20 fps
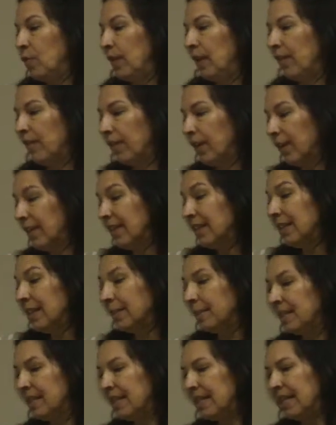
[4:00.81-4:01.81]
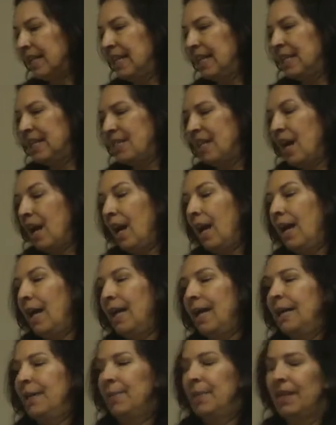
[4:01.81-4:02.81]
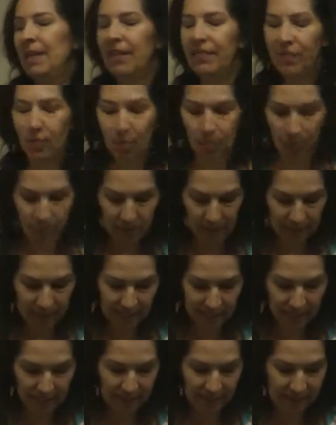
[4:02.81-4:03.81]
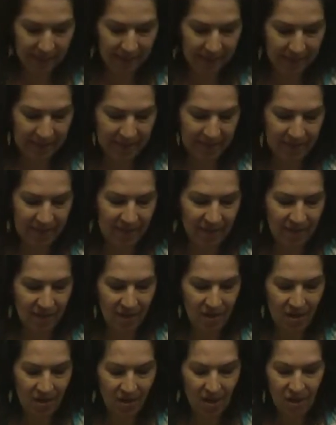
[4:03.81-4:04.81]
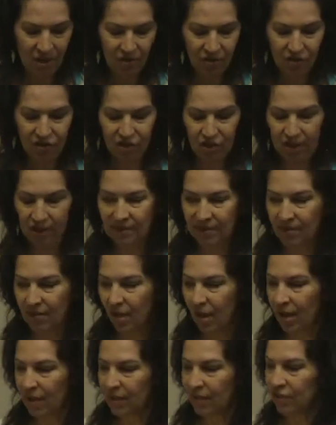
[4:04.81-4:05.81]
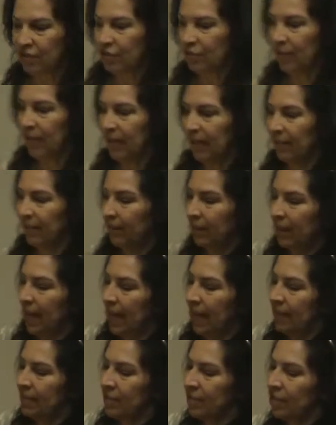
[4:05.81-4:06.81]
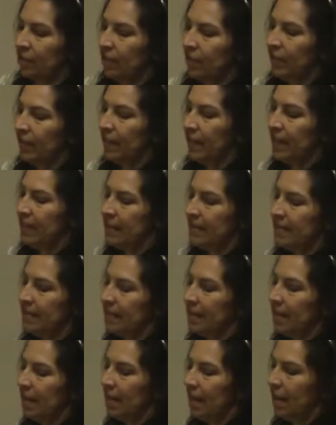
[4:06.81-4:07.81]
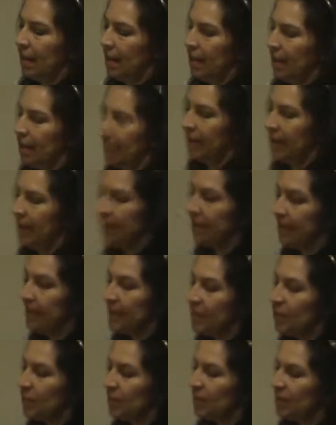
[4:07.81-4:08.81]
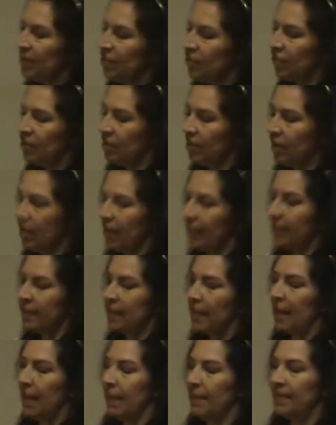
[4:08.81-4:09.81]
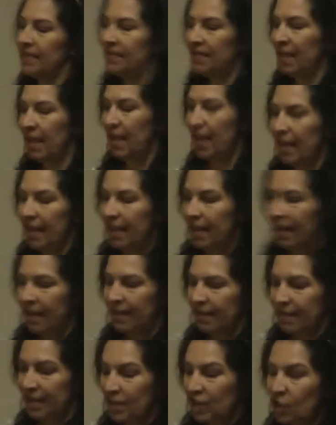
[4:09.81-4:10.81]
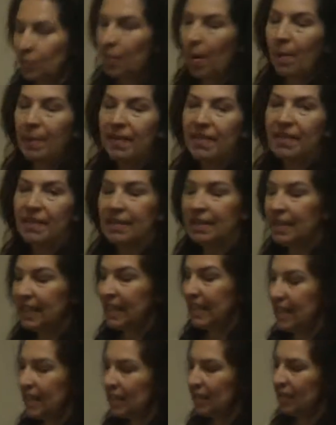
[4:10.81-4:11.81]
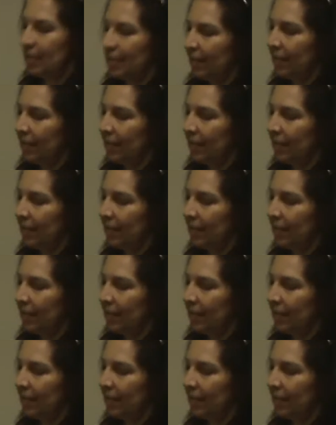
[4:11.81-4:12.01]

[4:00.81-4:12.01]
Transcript: get very limited time if you put a baby just on a straight, flat surface. In this position, a lot of times, this is probably the least